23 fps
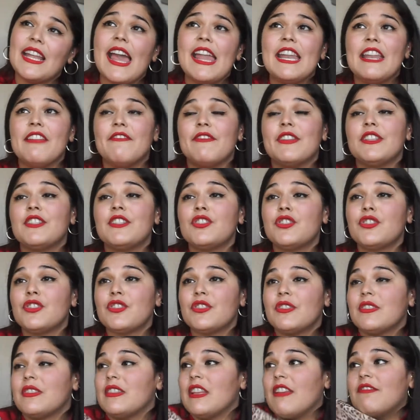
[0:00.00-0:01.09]
and
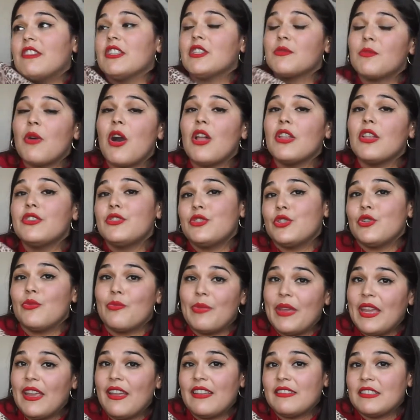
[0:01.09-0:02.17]
if the small is too
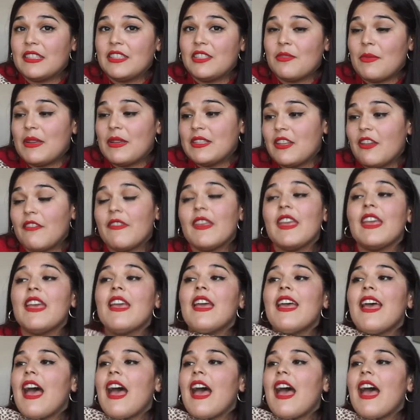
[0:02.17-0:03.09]
big, I said to myself,